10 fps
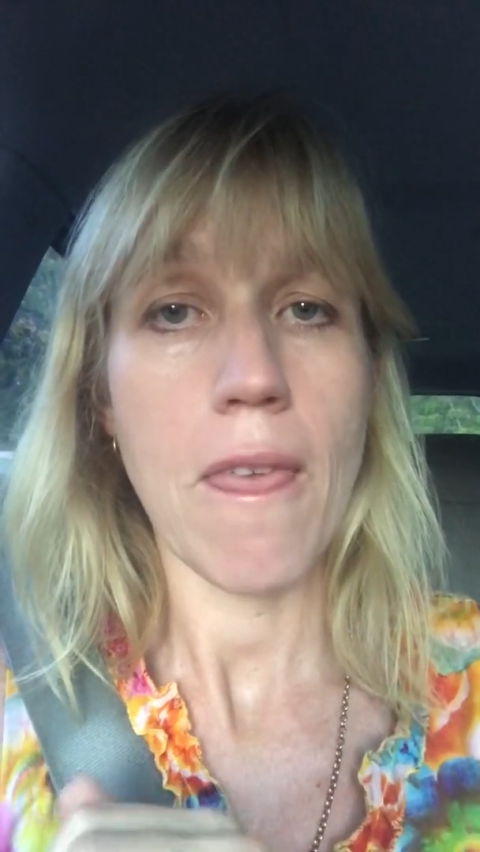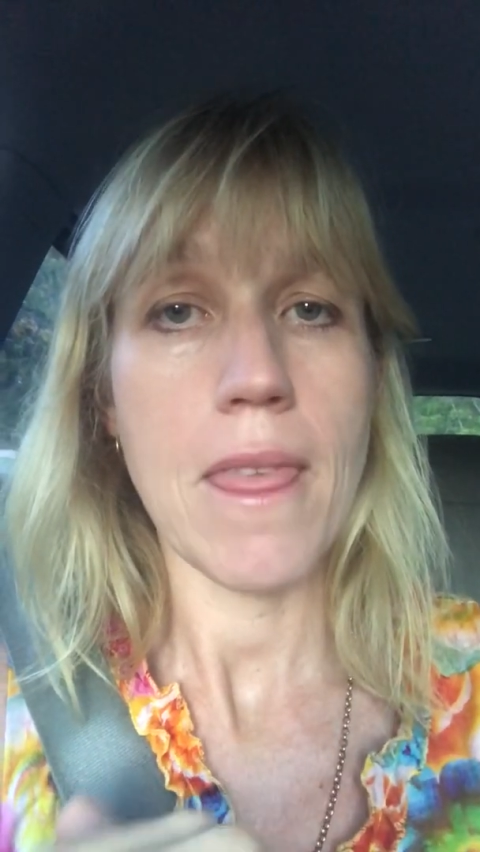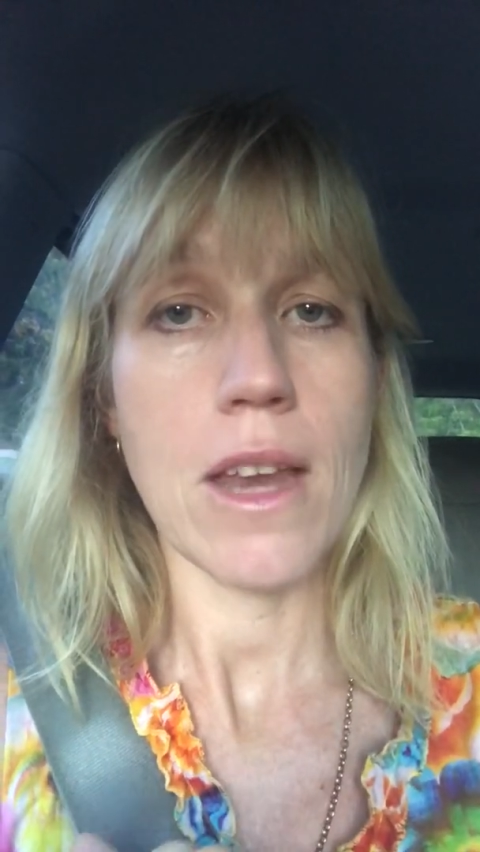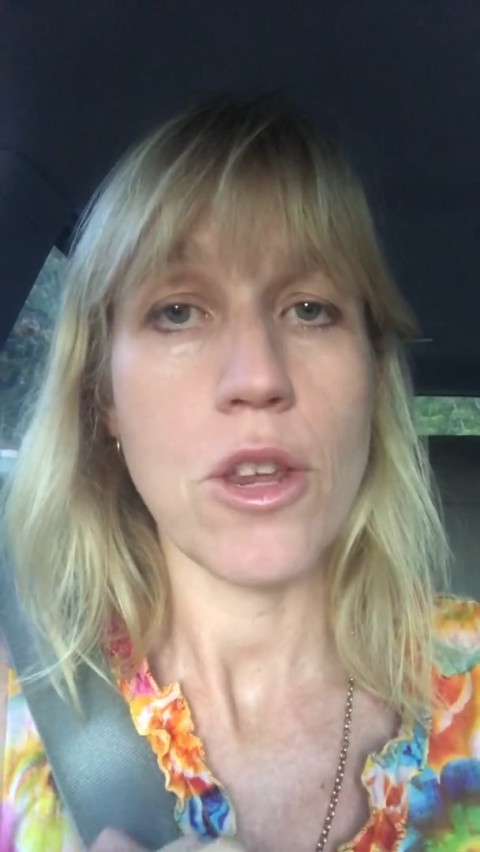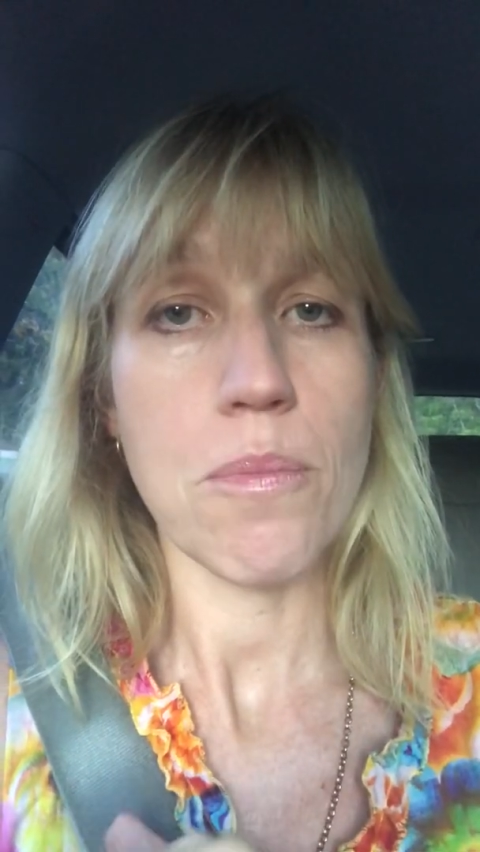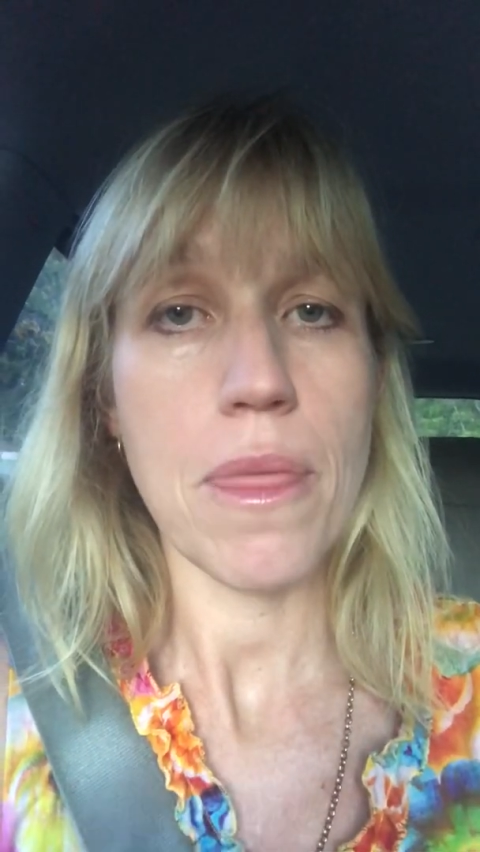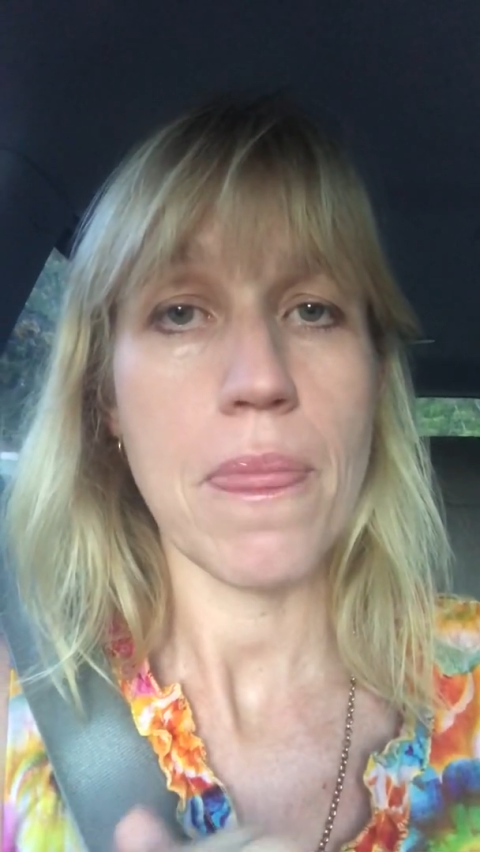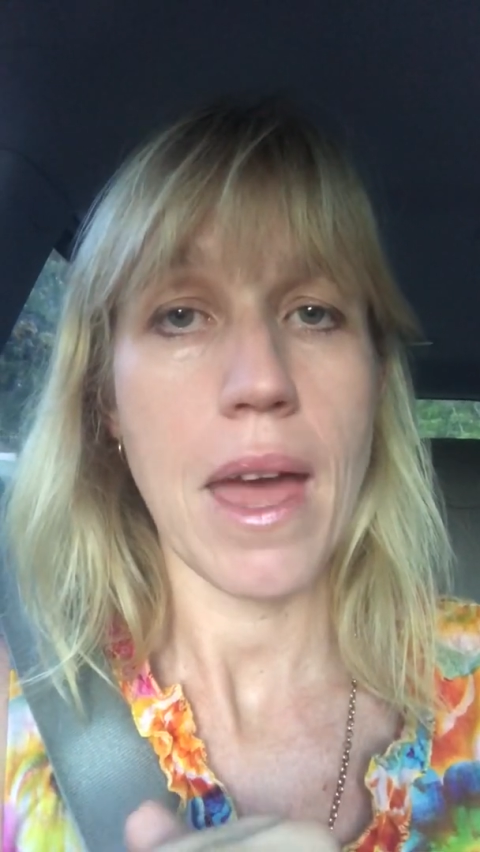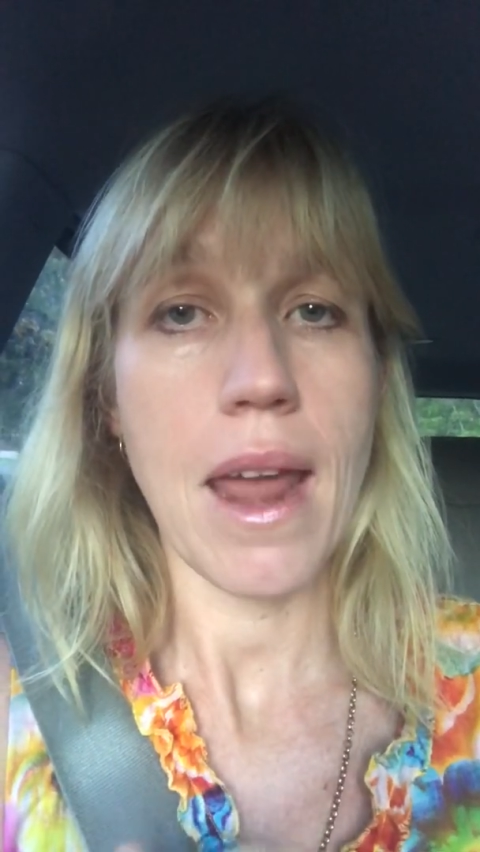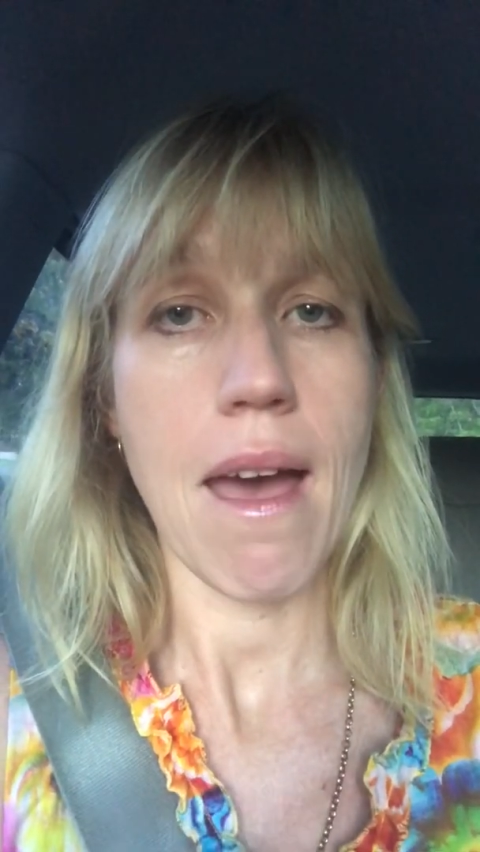and then you
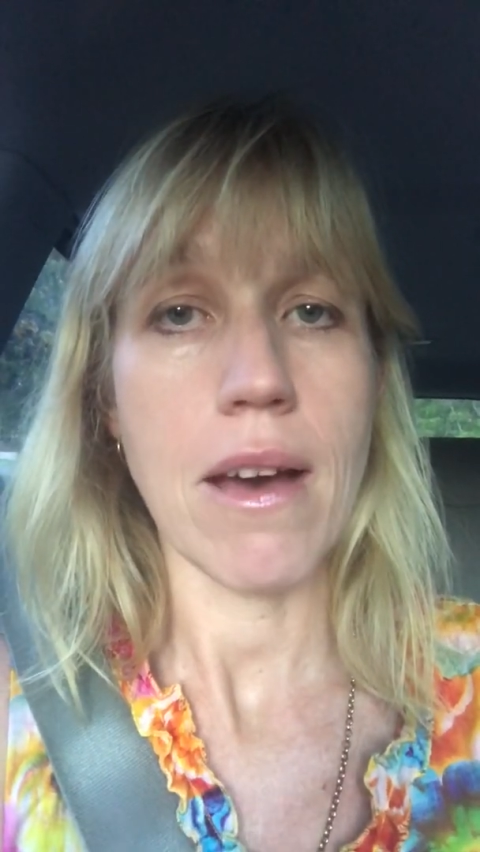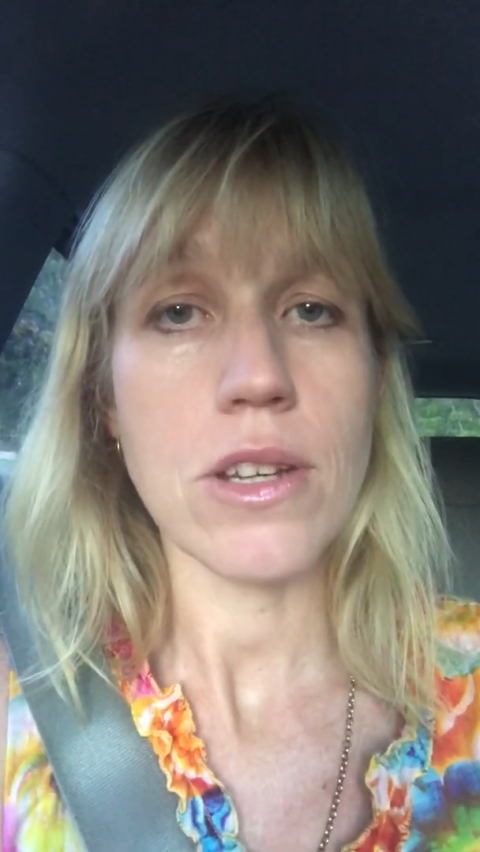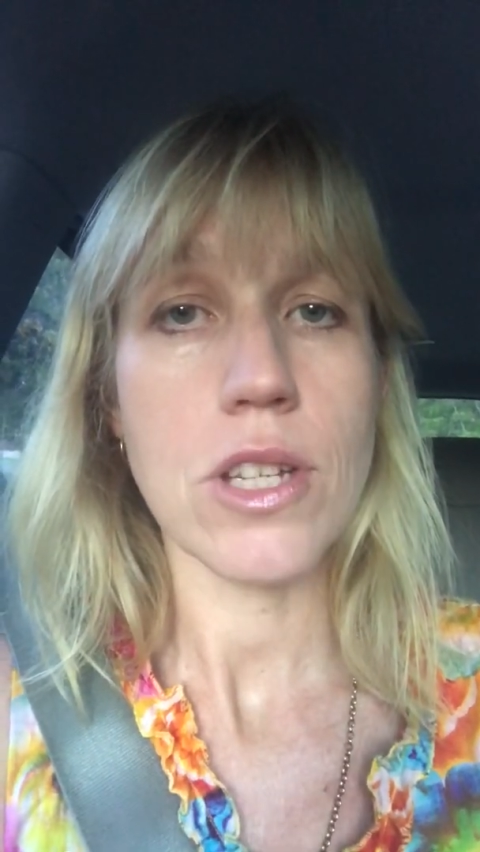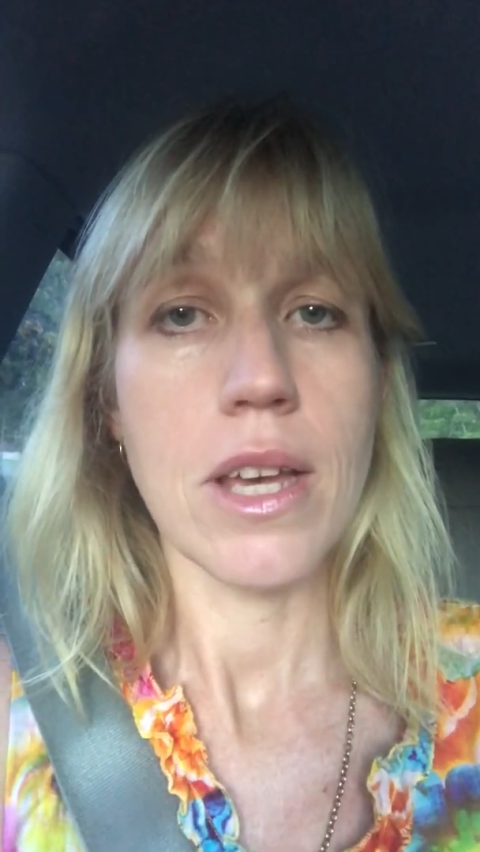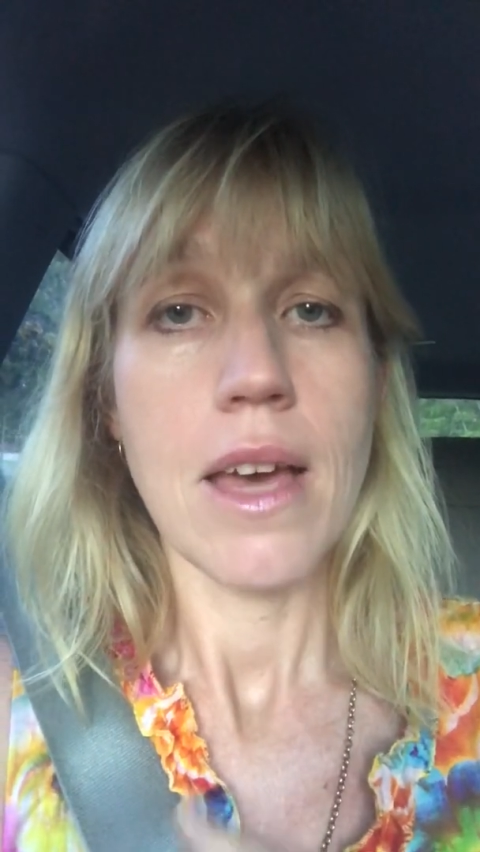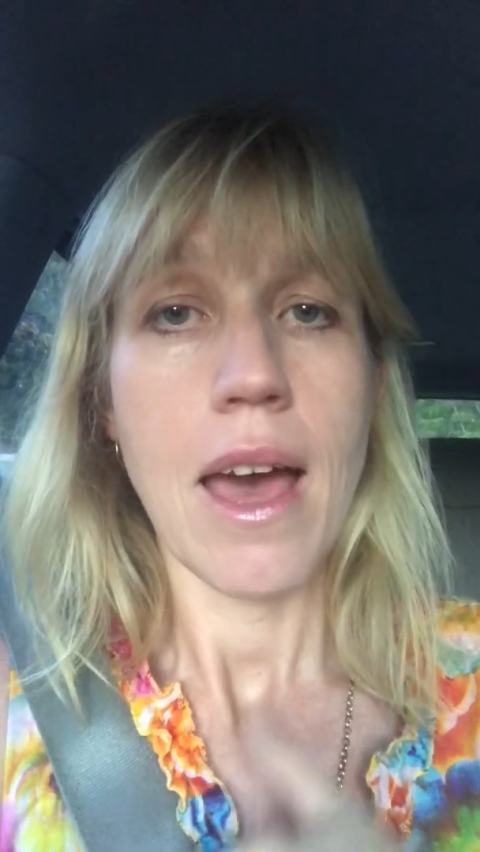print that out,